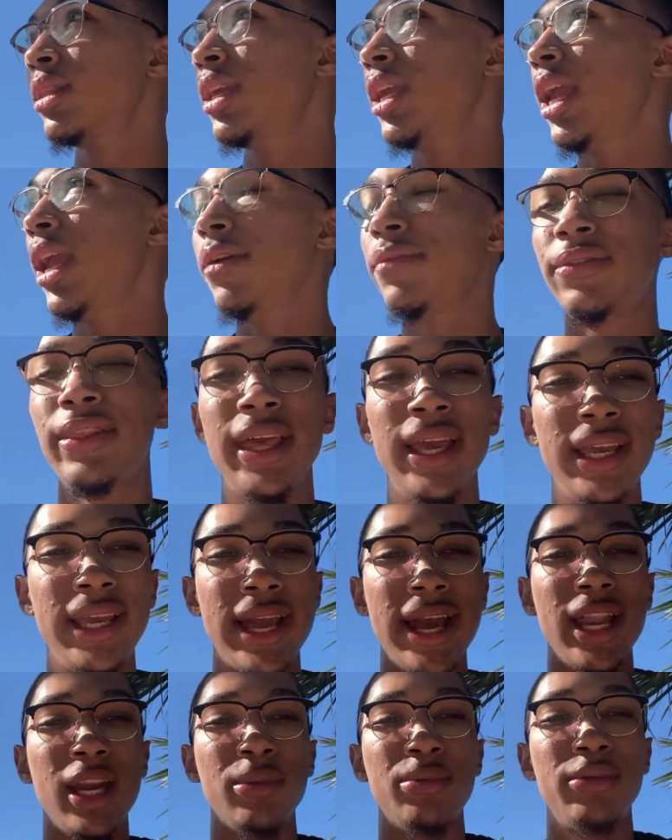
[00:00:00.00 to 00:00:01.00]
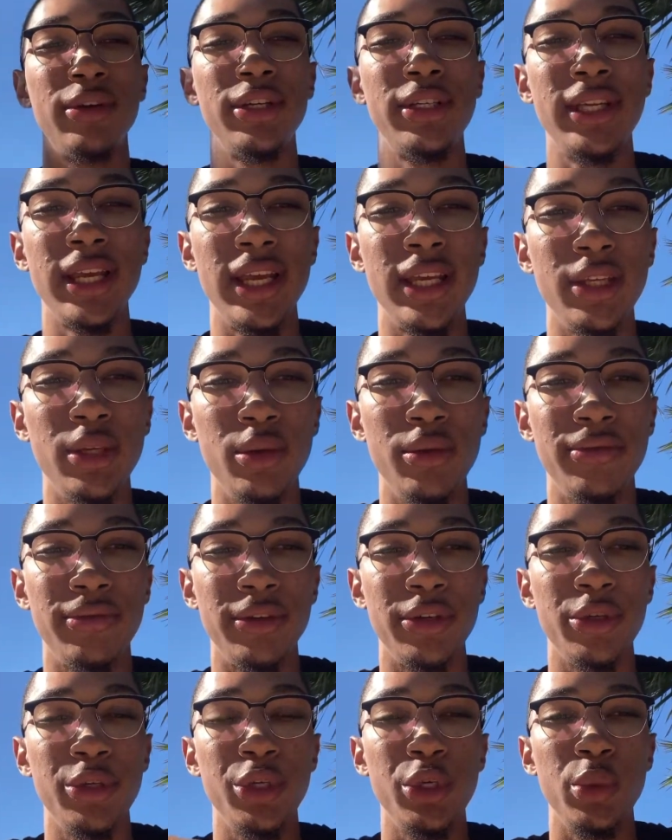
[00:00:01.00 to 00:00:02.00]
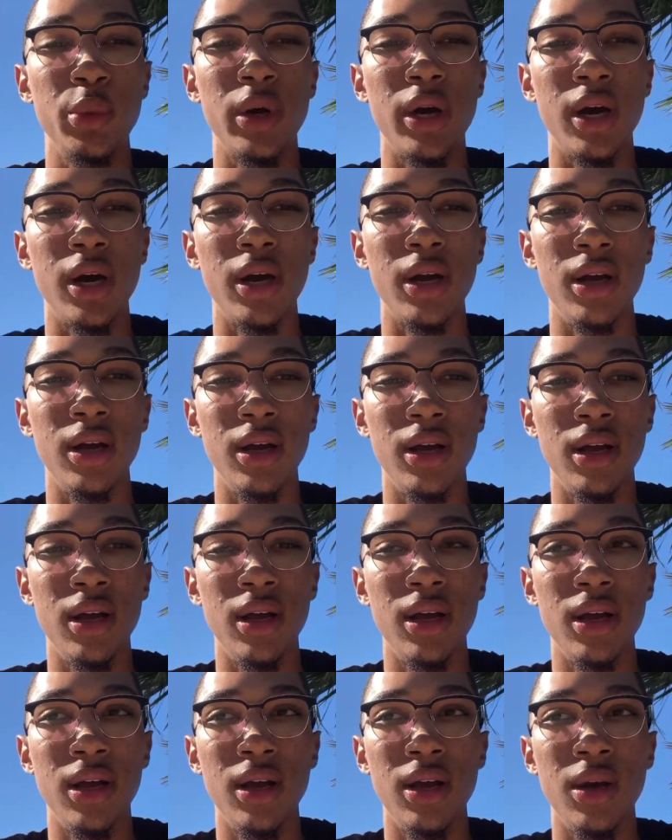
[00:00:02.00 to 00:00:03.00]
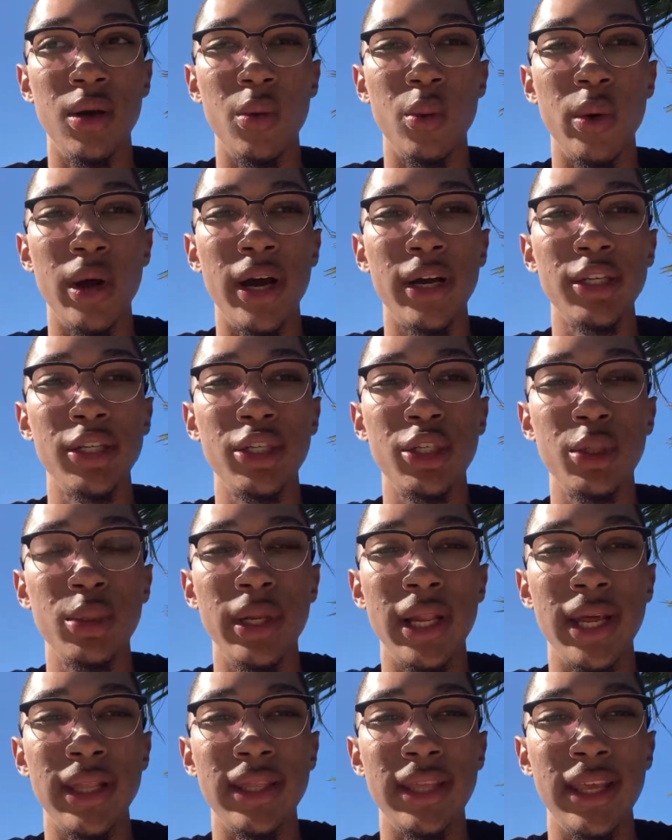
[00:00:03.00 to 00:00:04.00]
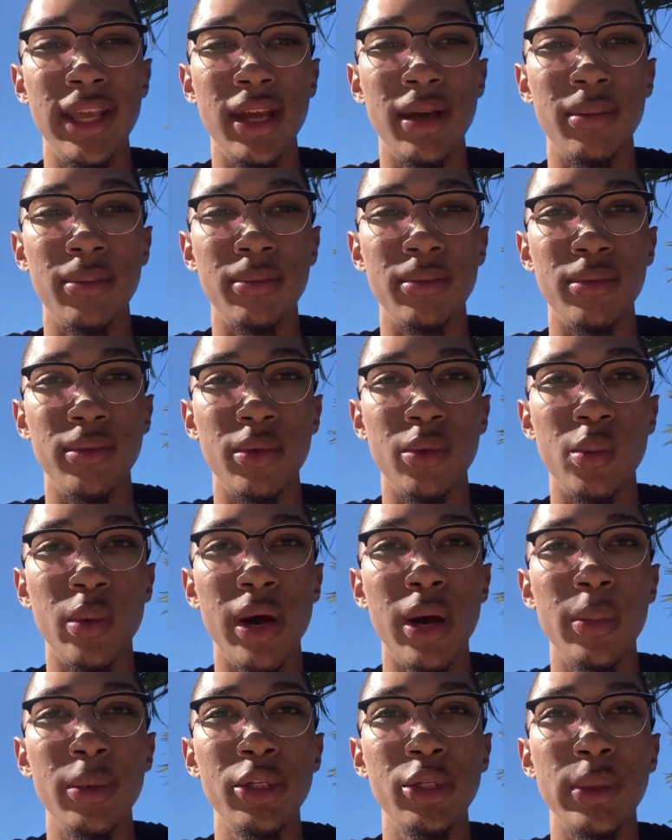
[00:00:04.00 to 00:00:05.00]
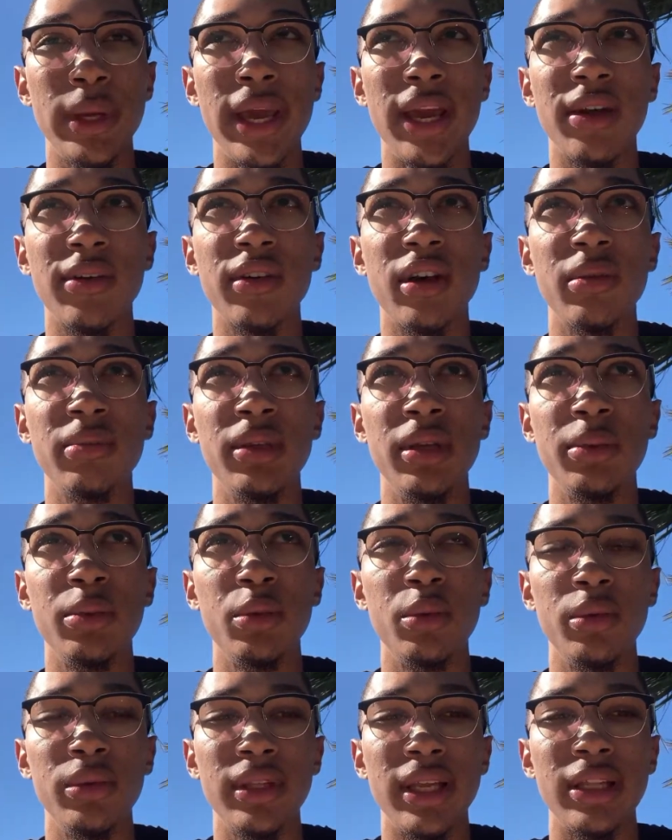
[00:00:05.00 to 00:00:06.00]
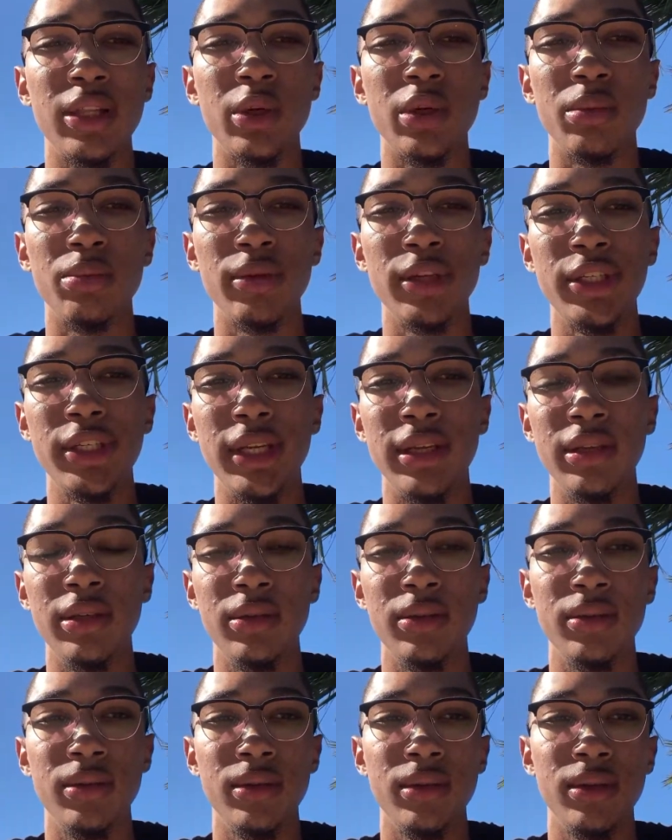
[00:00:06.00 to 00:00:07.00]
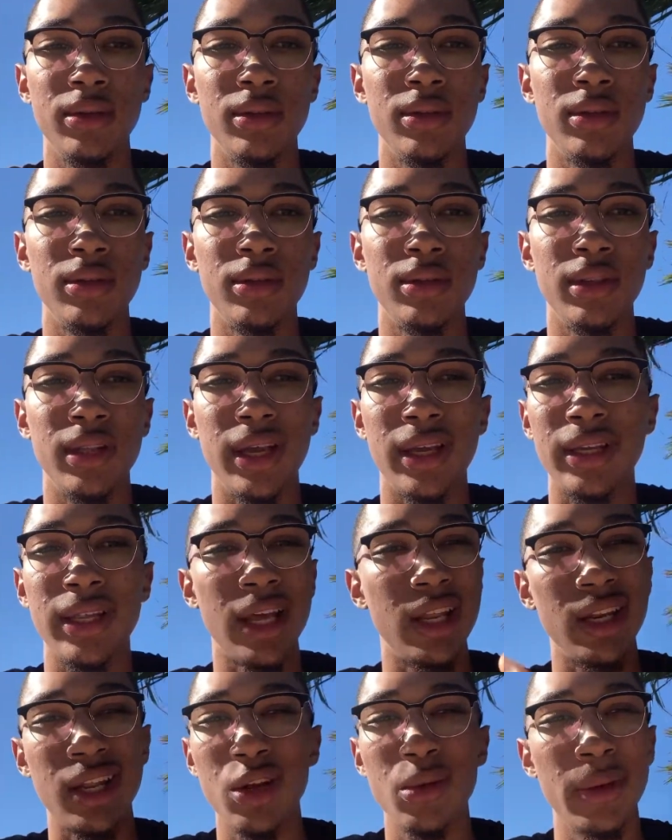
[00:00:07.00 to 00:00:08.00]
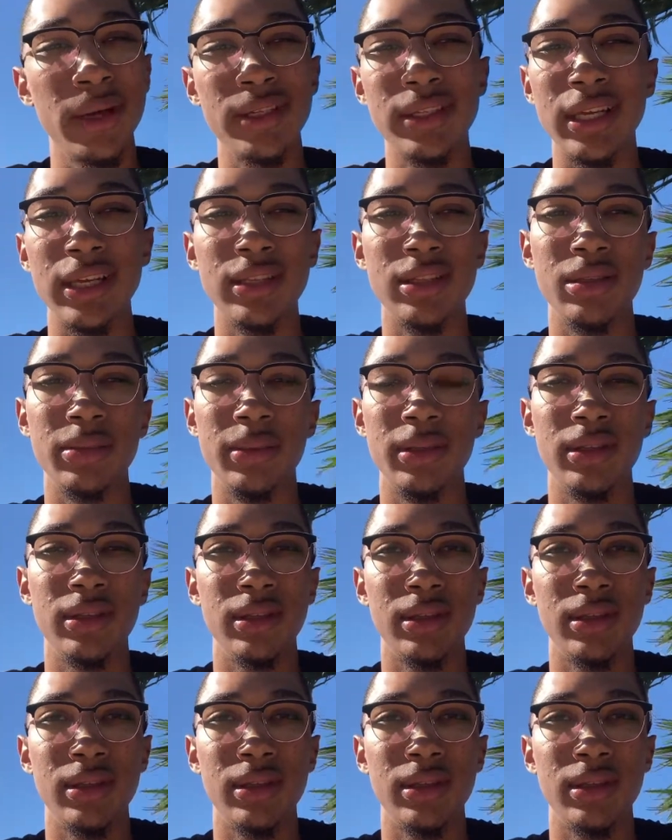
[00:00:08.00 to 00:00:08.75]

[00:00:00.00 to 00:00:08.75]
If they can't appreciate you for who you are, why would you hang around people that don't appreciate you? Like, that don't make sense to me.